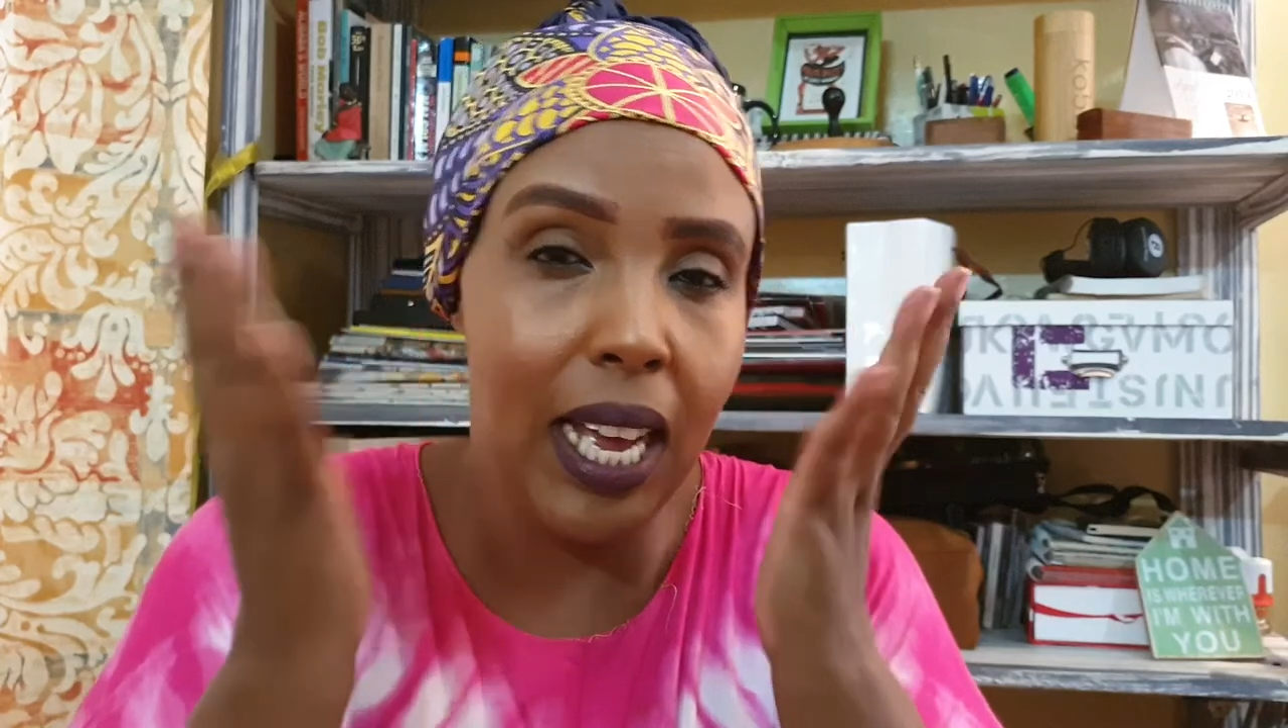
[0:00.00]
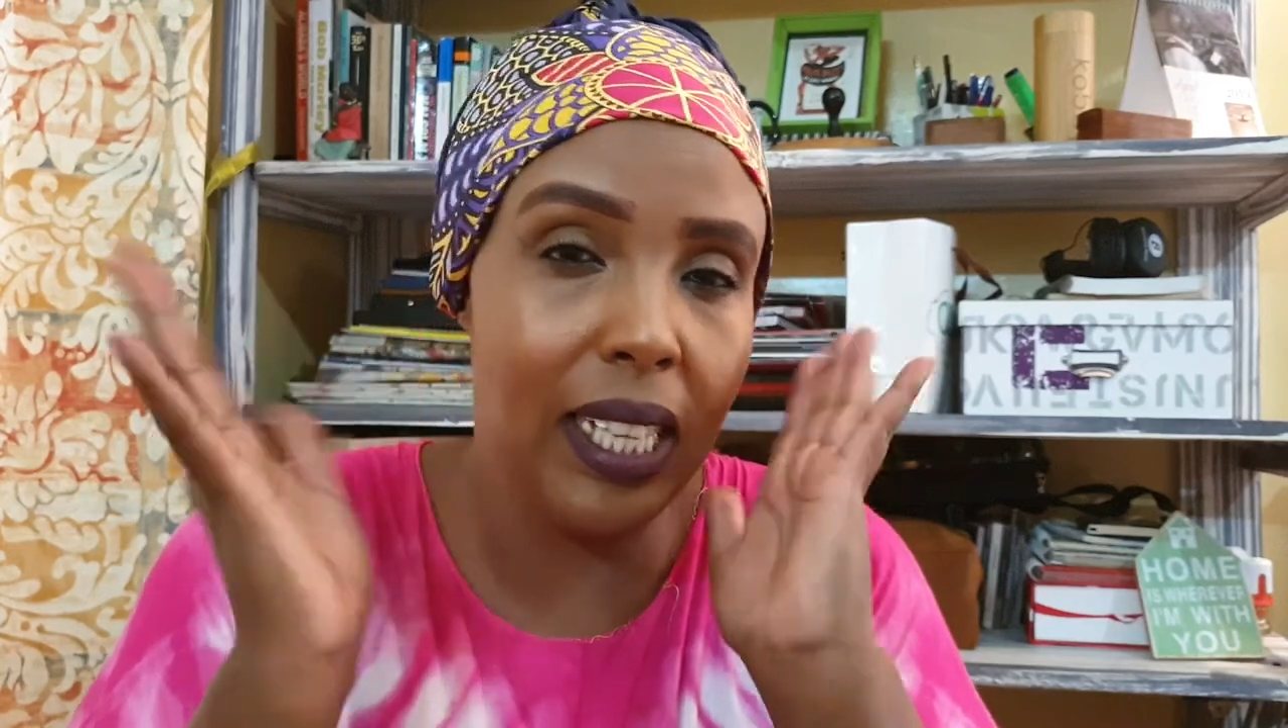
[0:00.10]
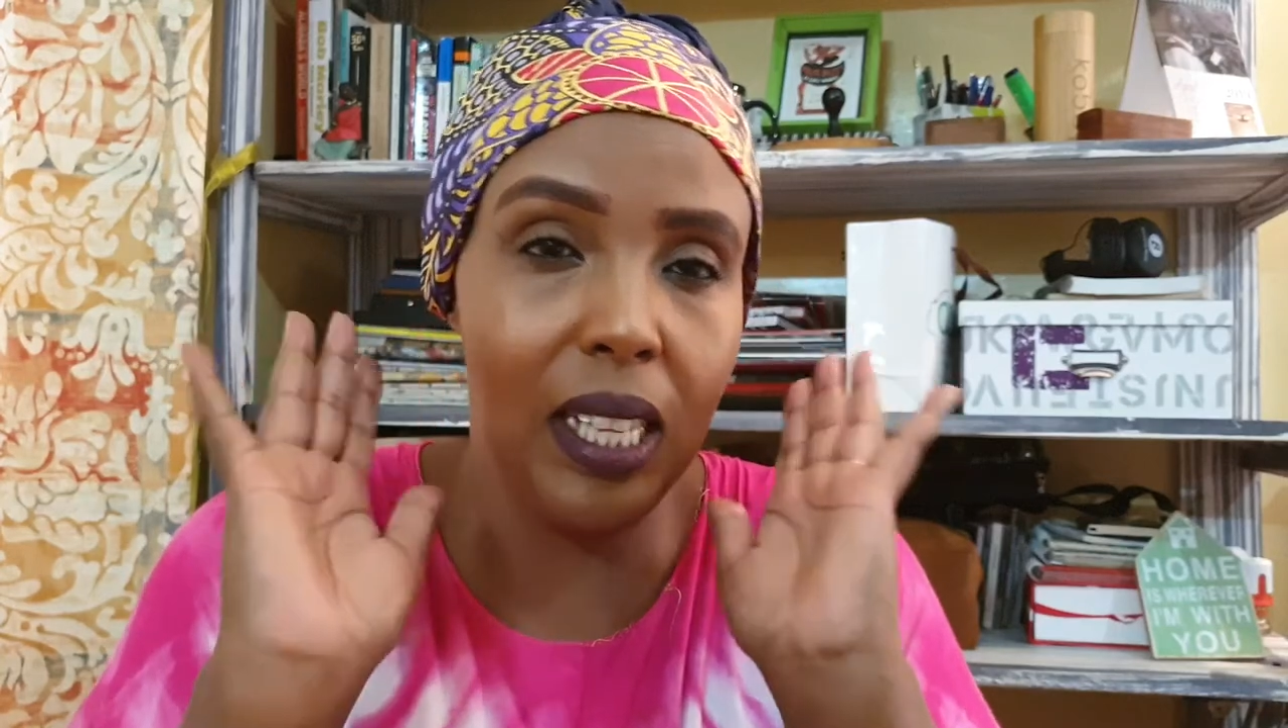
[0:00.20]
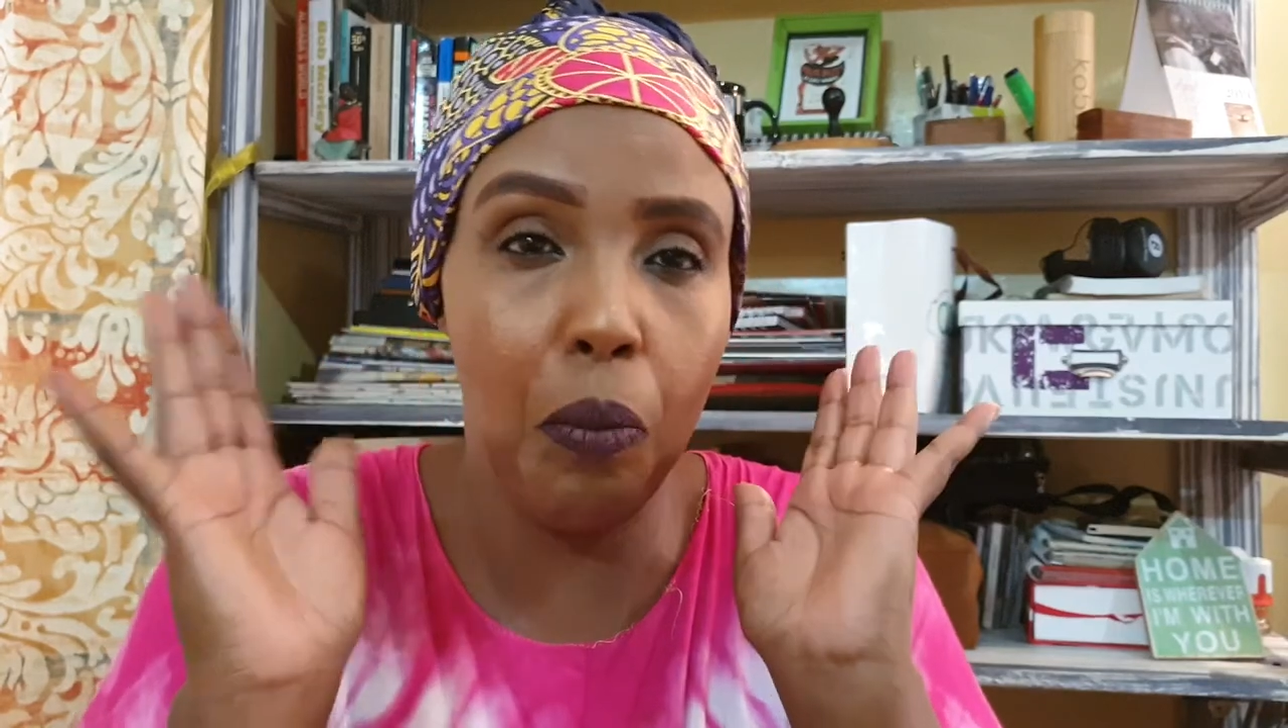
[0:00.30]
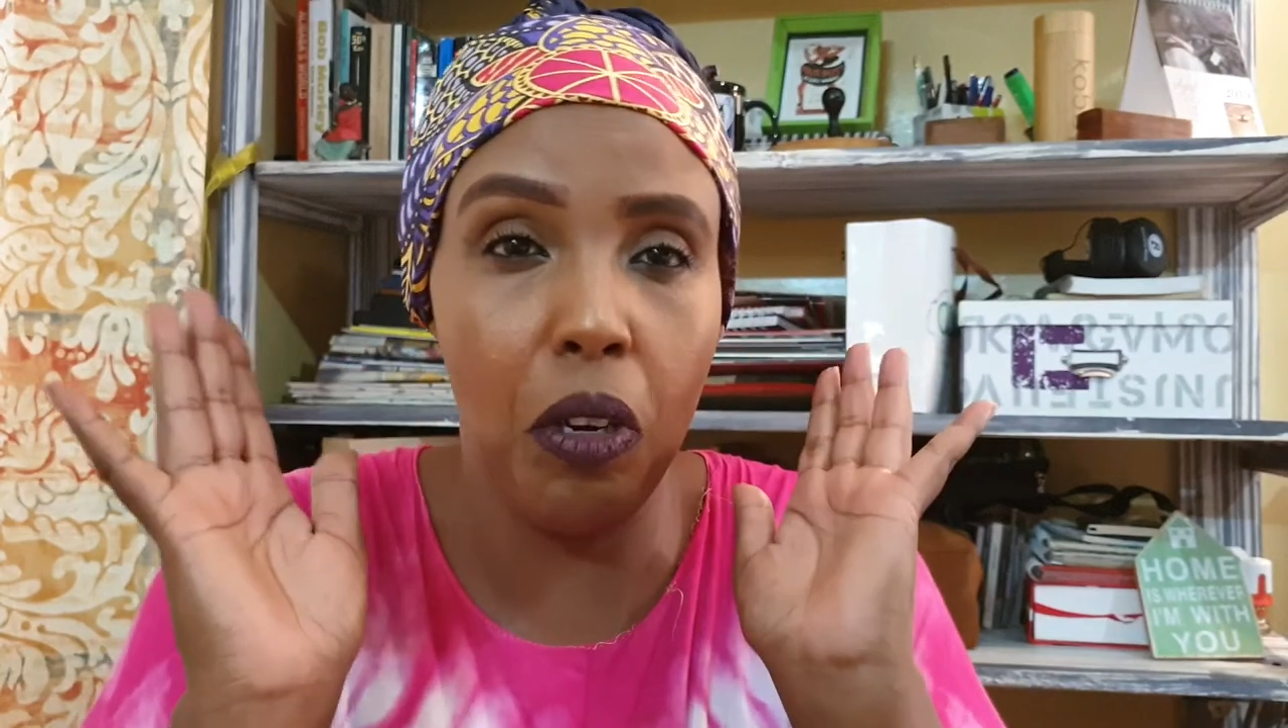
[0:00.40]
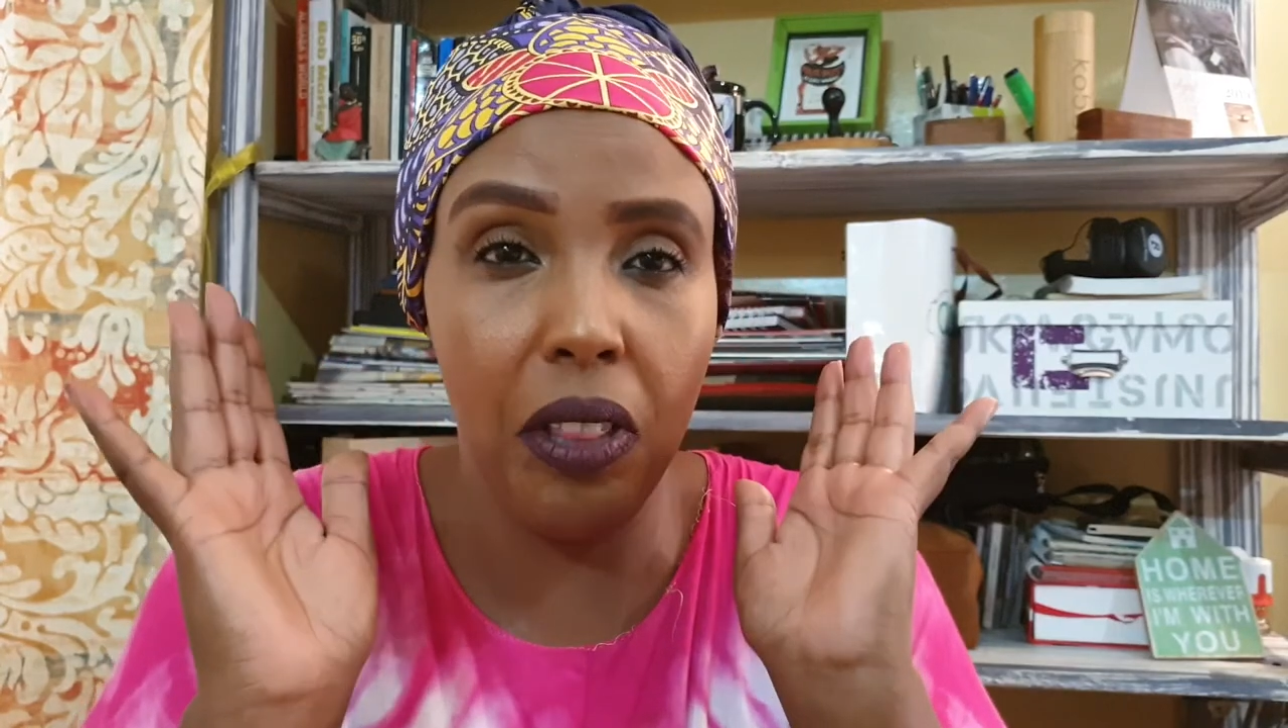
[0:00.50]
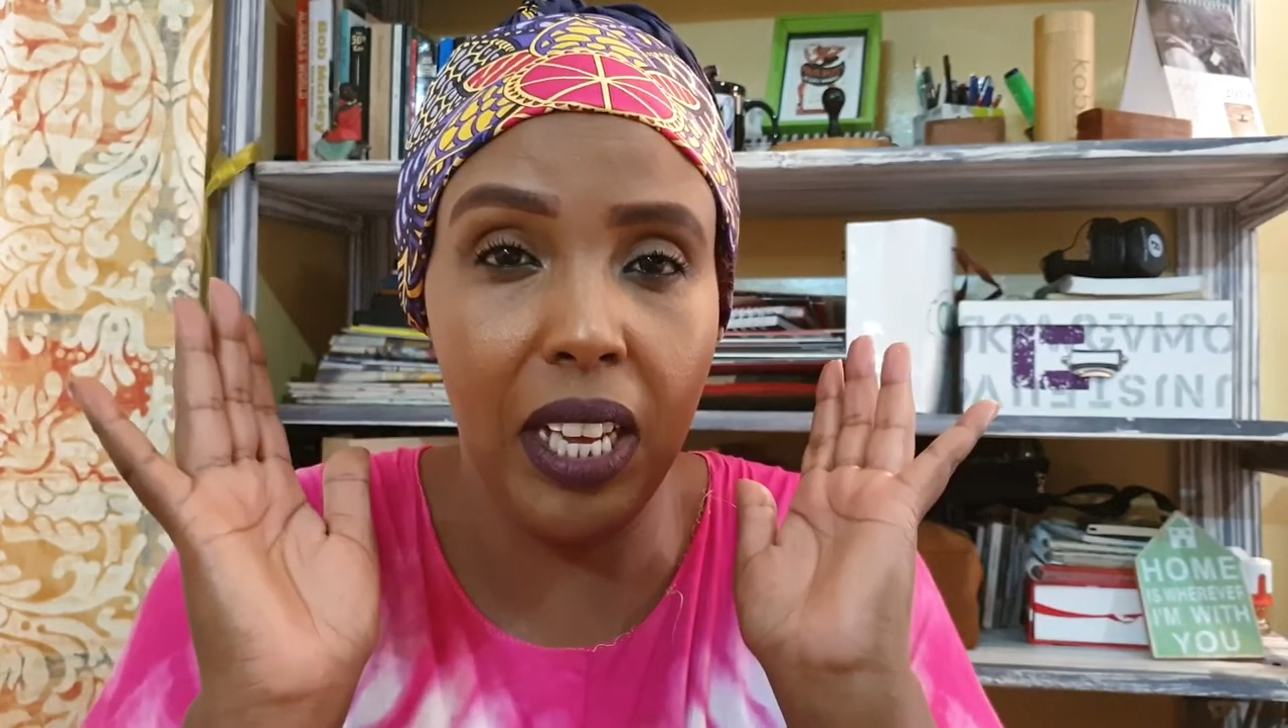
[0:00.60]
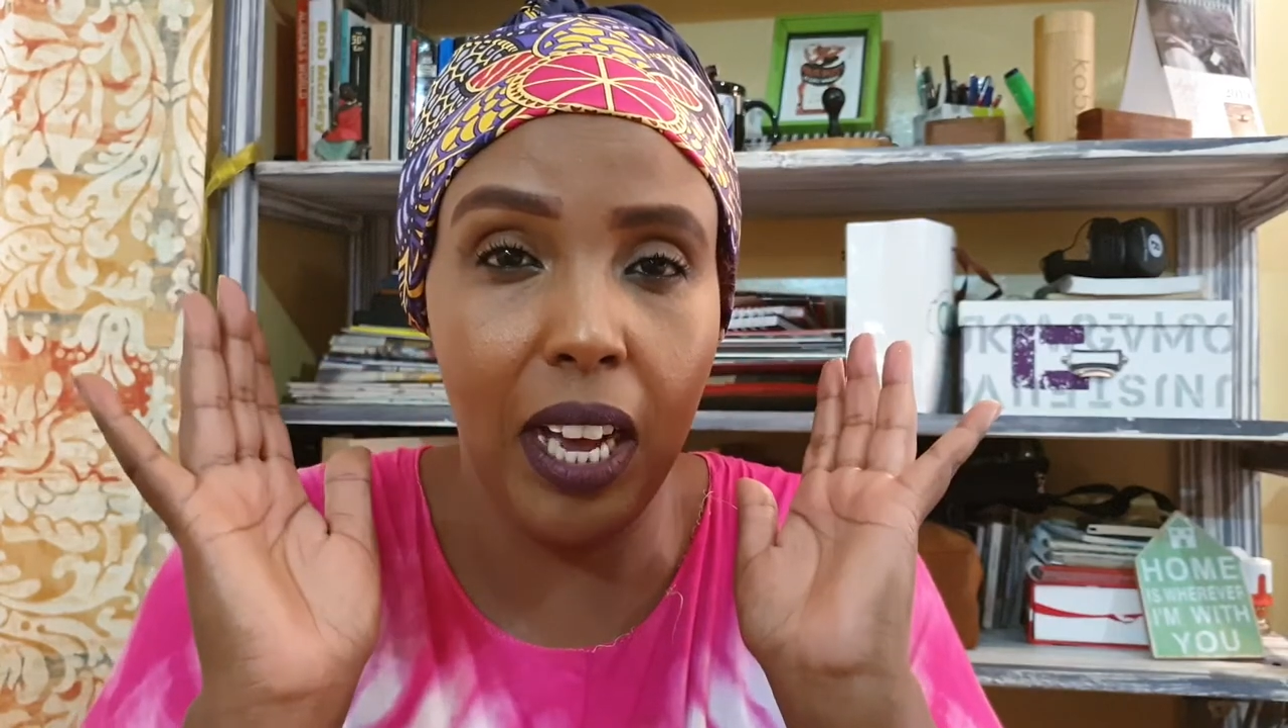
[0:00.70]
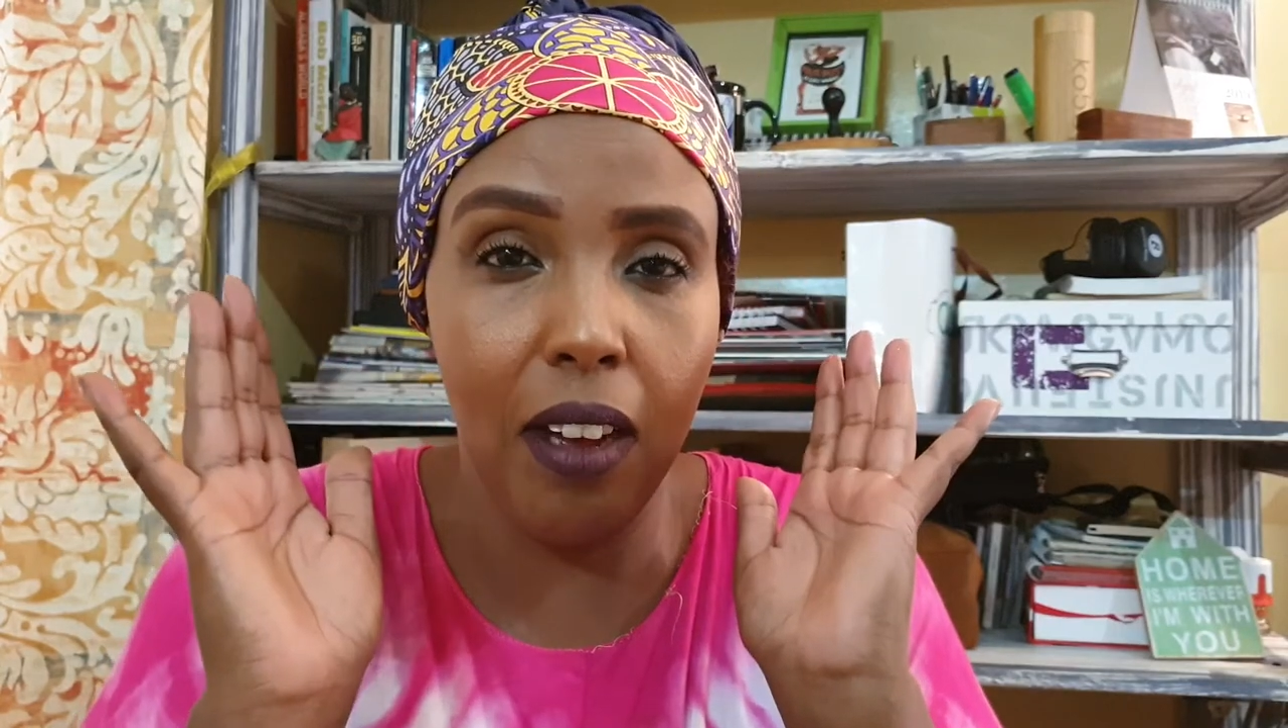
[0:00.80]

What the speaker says: and someone will think